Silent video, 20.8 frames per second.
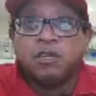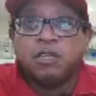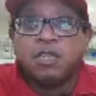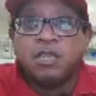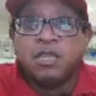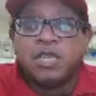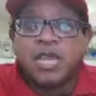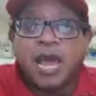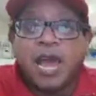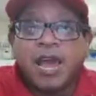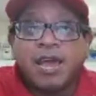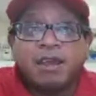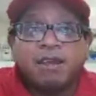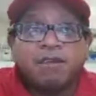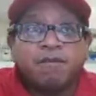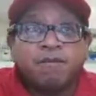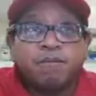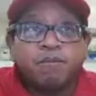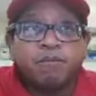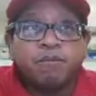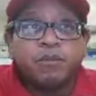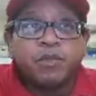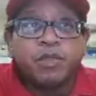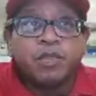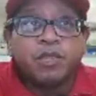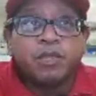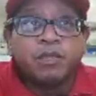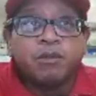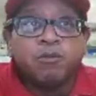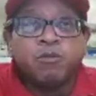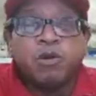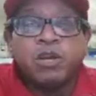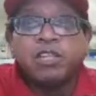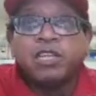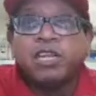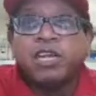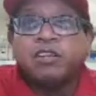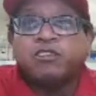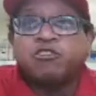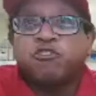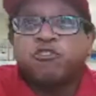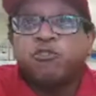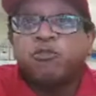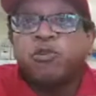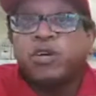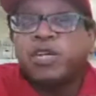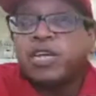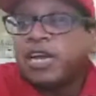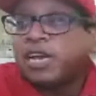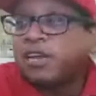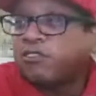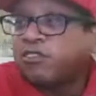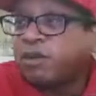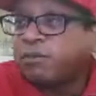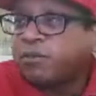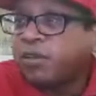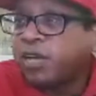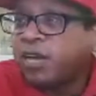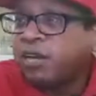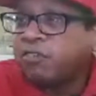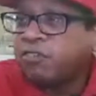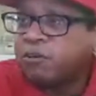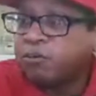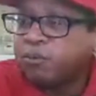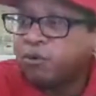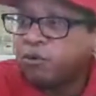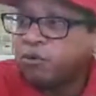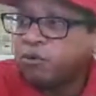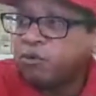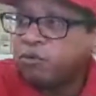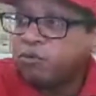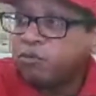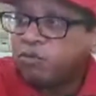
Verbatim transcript: That, whether that's true or not, is up to us to prove.